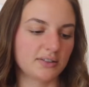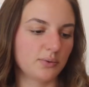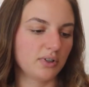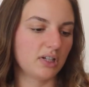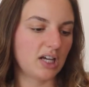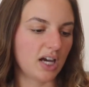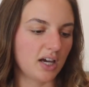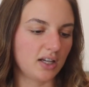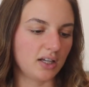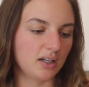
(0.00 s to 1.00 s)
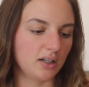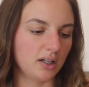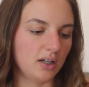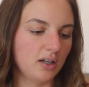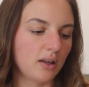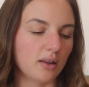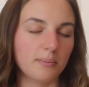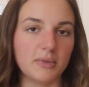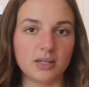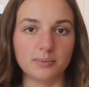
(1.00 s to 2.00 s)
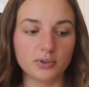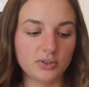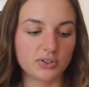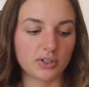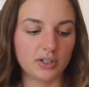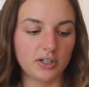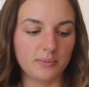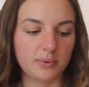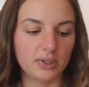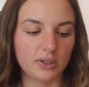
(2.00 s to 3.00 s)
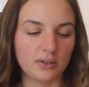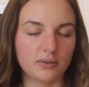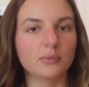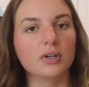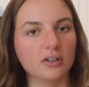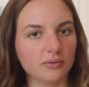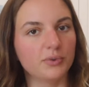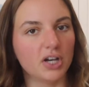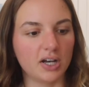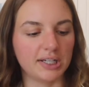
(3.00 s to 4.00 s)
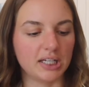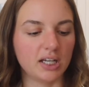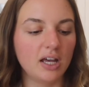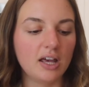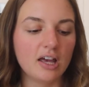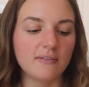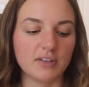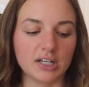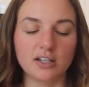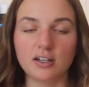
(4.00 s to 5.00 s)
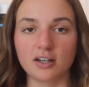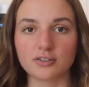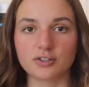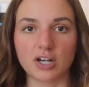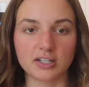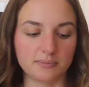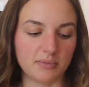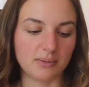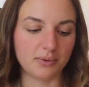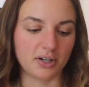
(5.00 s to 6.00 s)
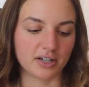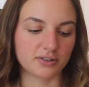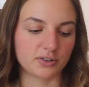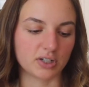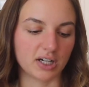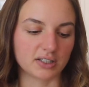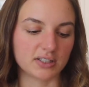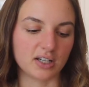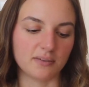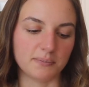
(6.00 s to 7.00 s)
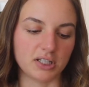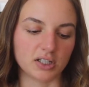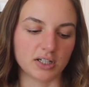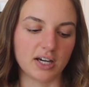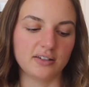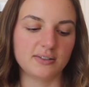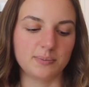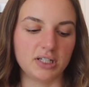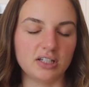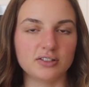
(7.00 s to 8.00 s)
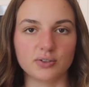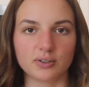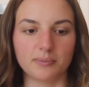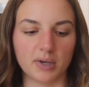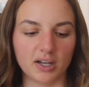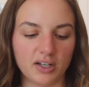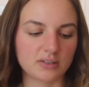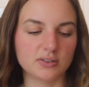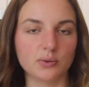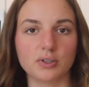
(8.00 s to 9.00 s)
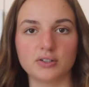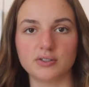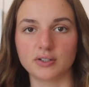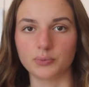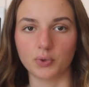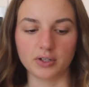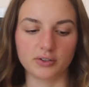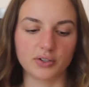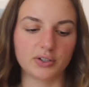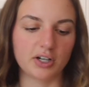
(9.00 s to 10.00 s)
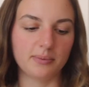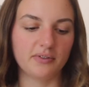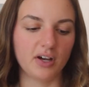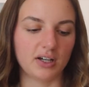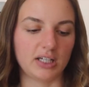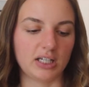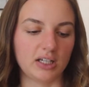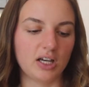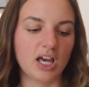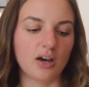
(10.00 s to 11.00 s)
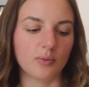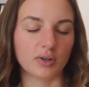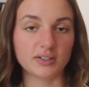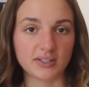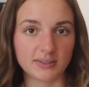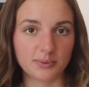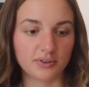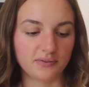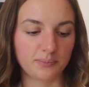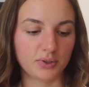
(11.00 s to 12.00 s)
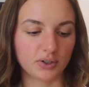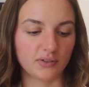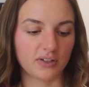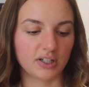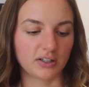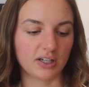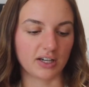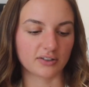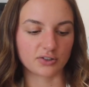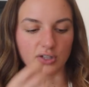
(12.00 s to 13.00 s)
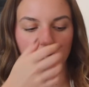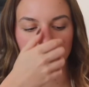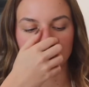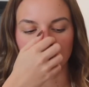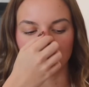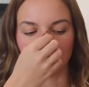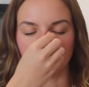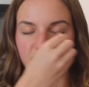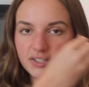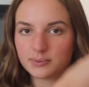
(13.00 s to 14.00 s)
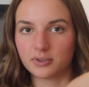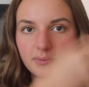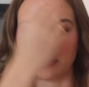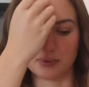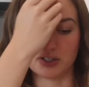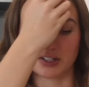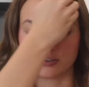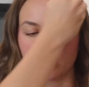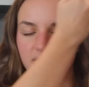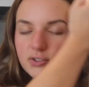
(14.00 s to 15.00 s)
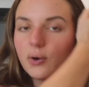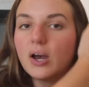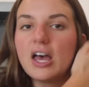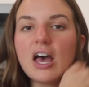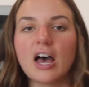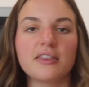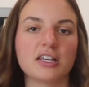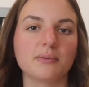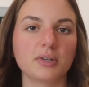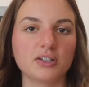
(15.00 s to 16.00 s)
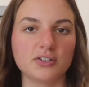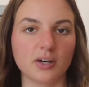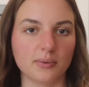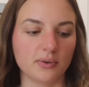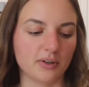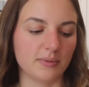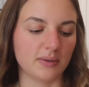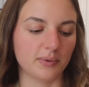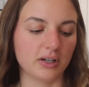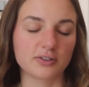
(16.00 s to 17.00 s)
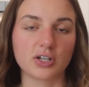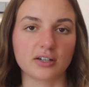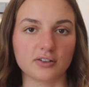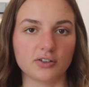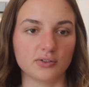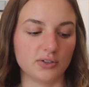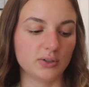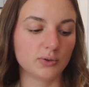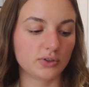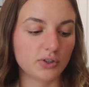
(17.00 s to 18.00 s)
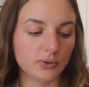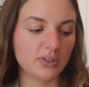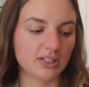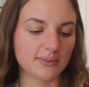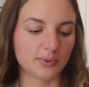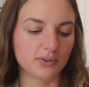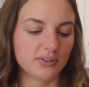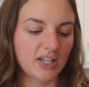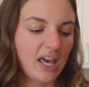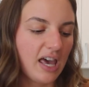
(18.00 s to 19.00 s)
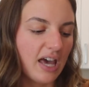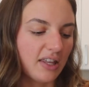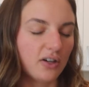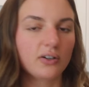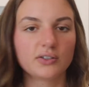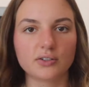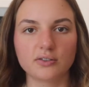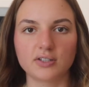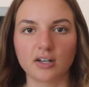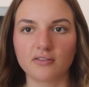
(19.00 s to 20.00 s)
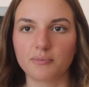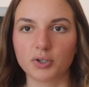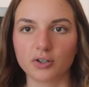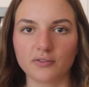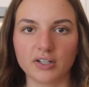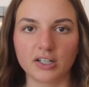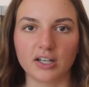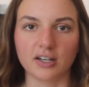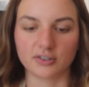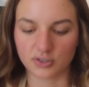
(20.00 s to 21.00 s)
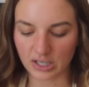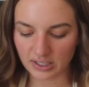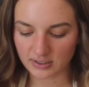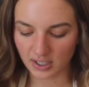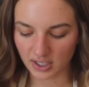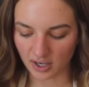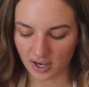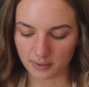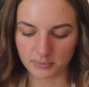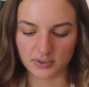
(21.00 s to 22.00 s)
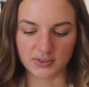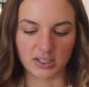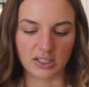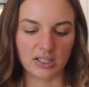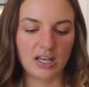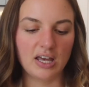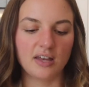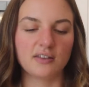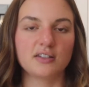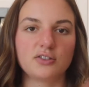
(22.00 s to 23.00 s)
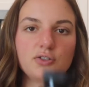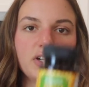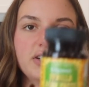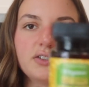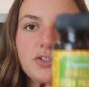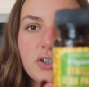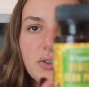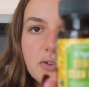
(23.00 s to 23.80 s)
we're going to add in the maple syrup, well, the honey, vanilla extract, maple extract, and beat on high speed until combined. So we're using 1/3 cup of honey, 1 teaspoon of pure vanilla extract, and 1 teaspoon of maple extract. So I think I'm going to double the maple extract and do two teaspoons. And then also, instead of pure vanilla extract, I'm using this Trader Joe's